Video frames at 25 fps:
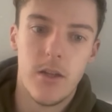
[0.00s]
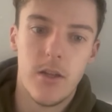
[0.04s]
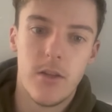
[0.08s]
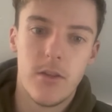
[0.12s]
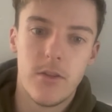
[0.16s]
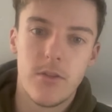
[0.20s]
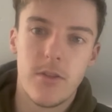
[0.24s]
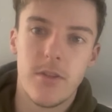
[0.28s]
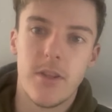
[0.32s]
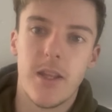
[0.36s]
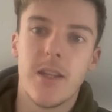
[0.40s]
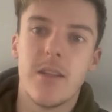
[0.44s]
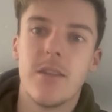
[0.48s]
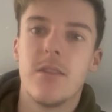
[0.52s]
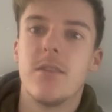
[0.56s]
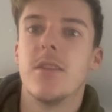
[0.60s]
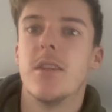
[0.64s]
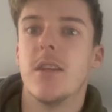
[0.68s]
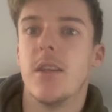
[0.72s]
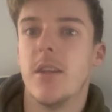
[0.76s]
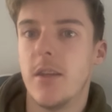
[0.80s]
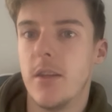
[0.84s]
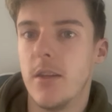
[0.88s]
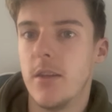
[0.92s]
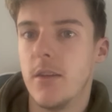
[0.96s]
to then
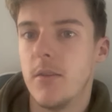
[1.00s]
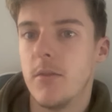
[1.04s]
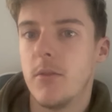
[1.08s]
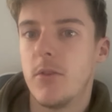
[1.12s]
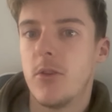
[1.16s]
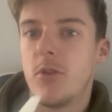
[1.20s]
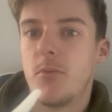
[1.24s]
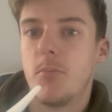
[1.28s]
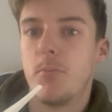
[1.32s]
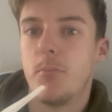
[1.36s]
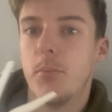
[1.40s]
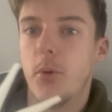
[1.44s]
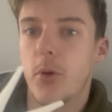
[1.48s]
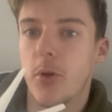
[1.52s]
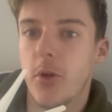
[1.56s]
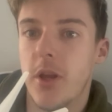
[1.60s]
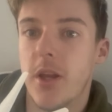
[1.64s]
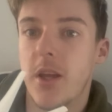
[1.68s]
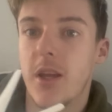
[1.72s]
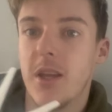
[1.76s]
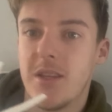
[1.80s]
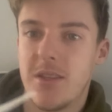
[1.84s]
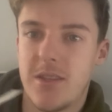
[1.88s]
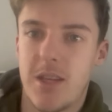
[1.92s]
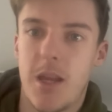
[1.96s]

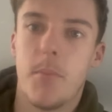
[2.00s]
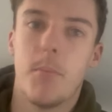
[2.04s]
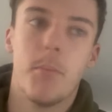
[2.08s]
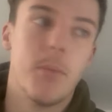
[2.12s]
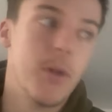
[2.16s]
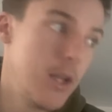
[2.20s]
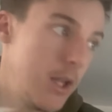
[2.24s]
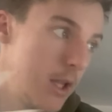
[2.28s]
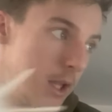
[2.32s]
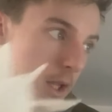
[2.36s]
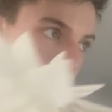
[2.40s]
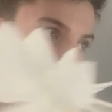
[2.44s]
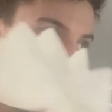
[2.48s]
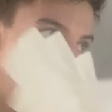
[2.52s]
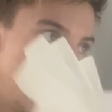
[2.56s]
assemble it